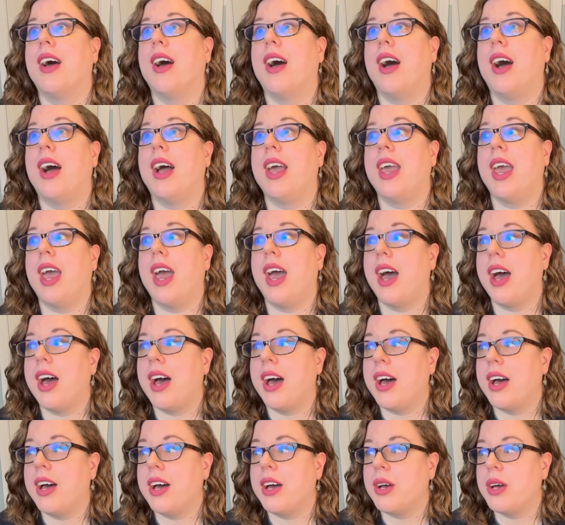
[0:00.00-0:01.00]
I
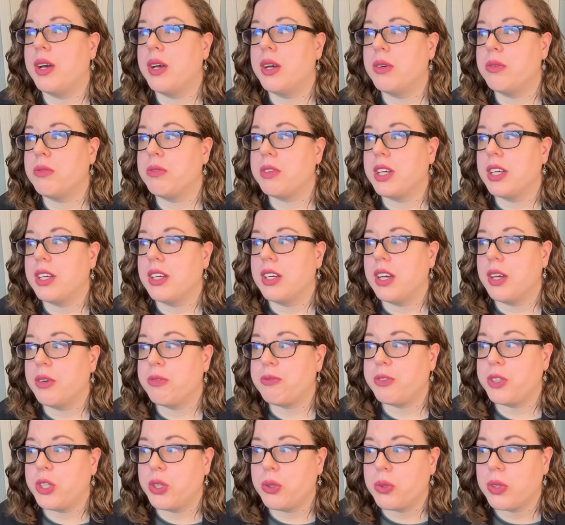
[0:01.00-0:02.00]
have a
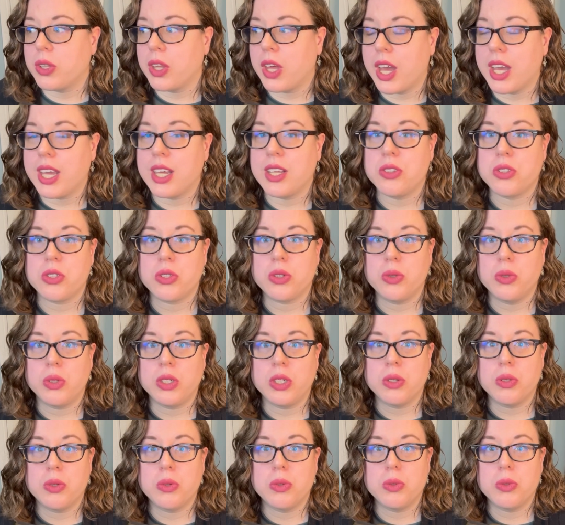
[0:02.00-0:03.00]
few clients who
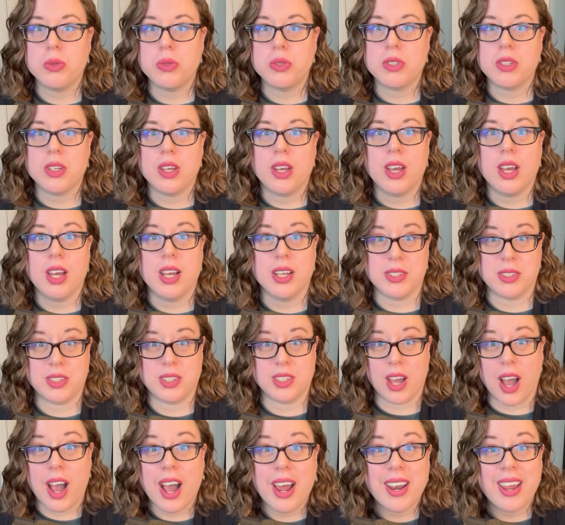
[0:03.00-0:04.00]
use
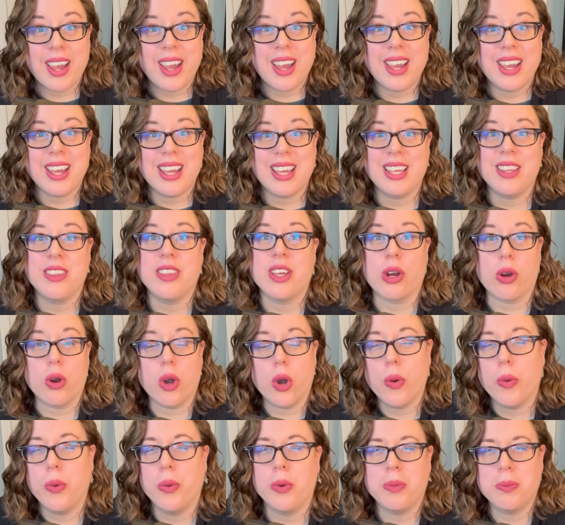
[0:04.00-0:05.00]
Asana in their
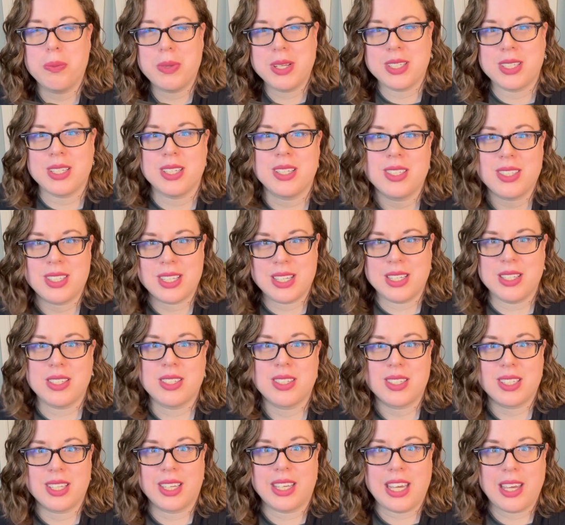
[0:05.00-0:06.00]
own
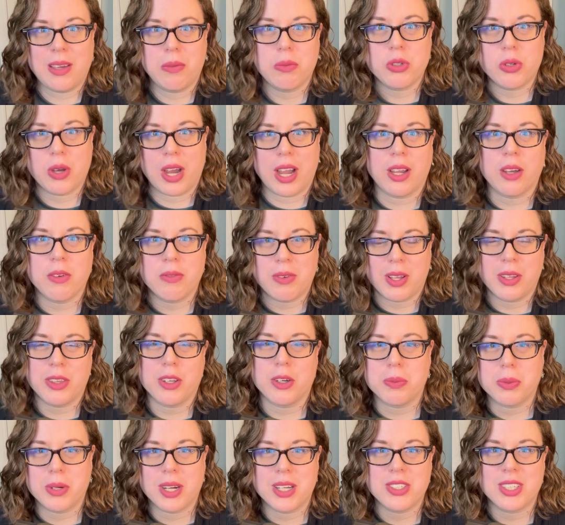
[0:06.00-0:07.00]
businesses to keep track of all
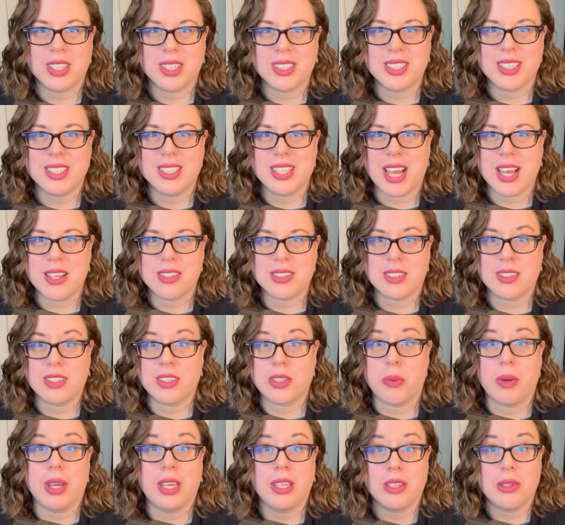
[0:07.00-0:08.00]
their projects and tasks,
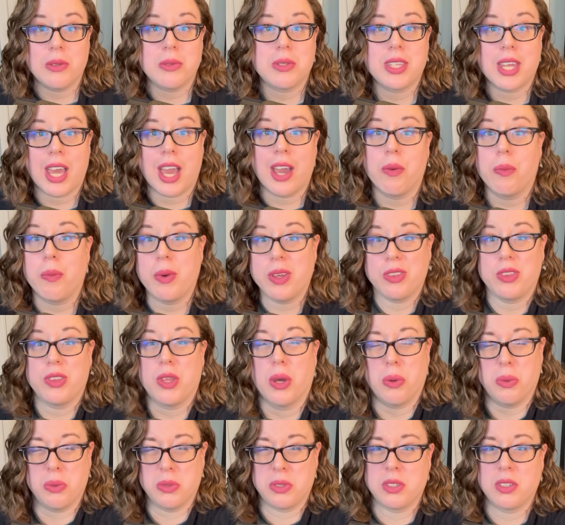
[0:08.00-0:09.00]
so I use that with
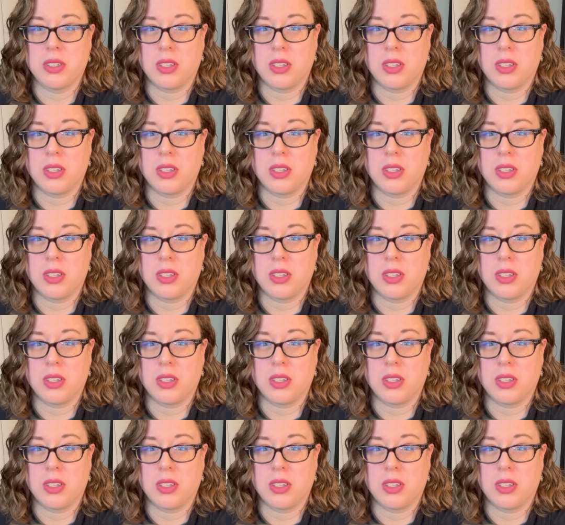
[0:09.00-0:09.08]
those